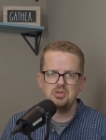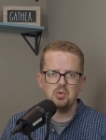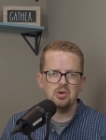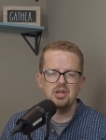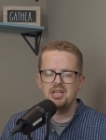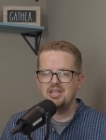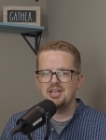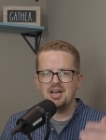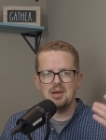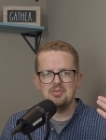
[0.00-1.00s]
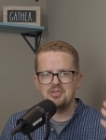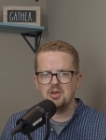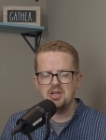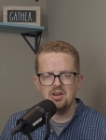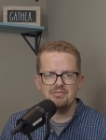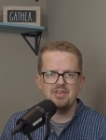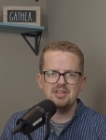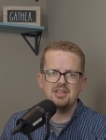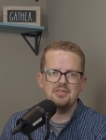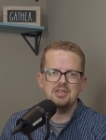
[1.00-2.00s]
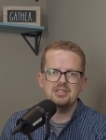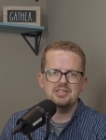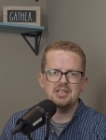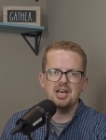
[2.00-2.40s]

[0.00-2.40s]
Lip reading: or if you're here at Faith Covenant,